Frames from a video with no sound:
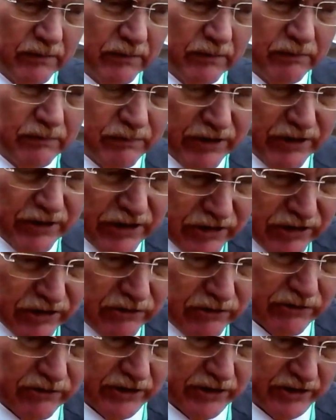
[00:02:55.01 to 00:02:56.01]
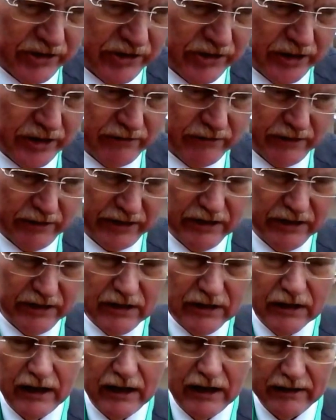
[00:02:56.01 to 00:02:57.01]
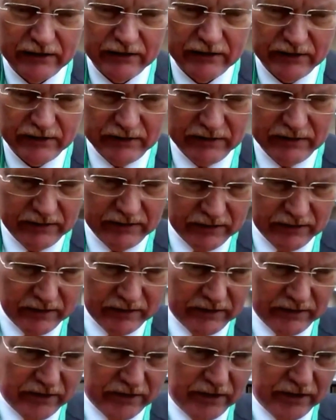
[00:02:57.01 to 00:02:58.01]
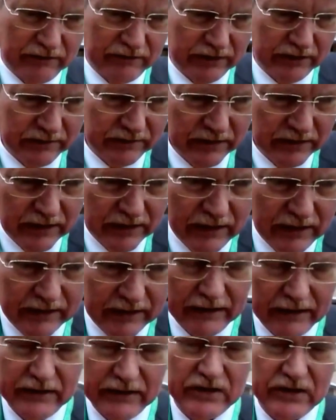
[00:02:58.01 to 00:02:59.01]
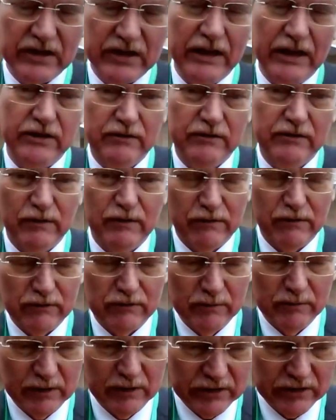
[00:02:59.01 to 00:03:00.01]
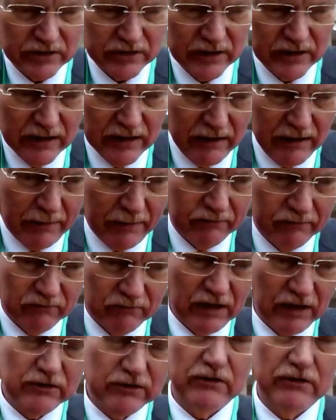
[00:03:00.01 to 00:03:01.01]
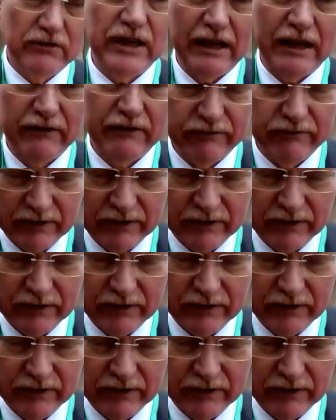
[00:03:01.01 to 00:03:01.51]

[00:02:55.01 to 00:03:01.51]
preschool children, kindergarten children get excited with robots. They don't have